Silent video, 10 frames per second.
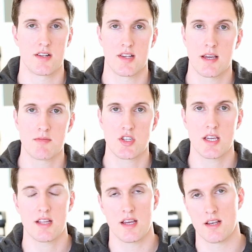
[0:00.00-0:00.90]
exam
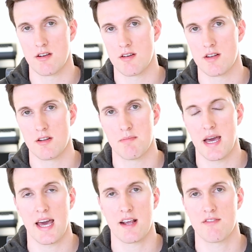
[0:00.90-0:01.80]
sheet and your
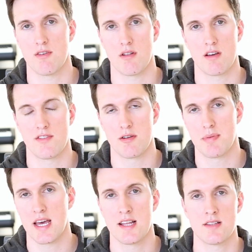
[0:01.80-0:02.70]
bag full of your
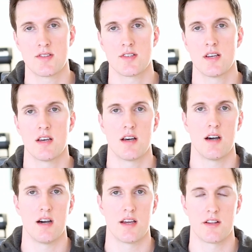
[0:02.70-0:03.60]
pens
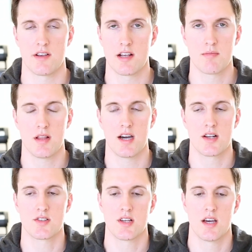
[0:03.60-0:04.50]
and your
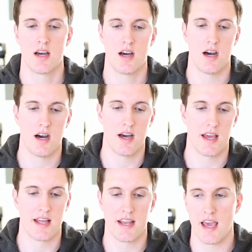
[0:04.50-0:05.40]
earplugs,
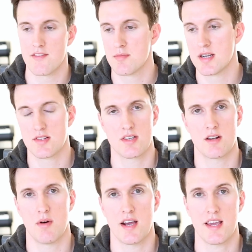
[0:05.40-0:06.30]
and everybody's
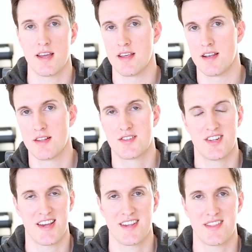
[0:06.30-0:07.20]
going to walk in, and
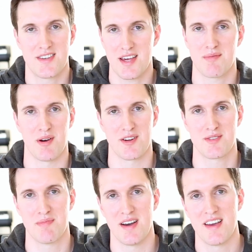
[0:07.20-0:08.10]
it's like the death
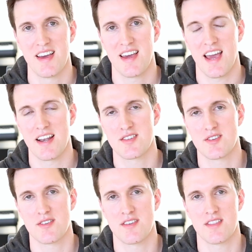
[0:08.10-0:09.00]
march. But at a
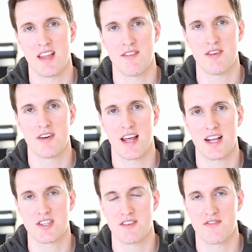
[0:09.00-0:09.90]
certain level, it
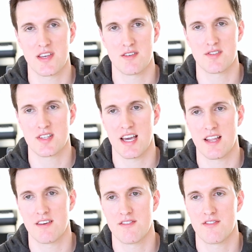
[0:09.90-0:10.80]
actually feels
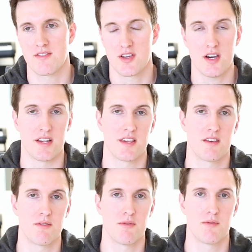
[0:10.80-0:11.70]
kind of good.
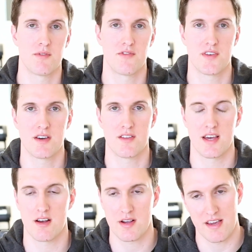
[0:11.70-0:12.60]
You feel
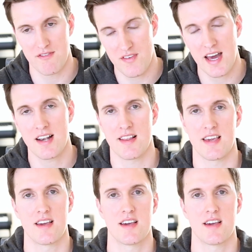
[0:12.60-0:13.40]
that, okay, finally,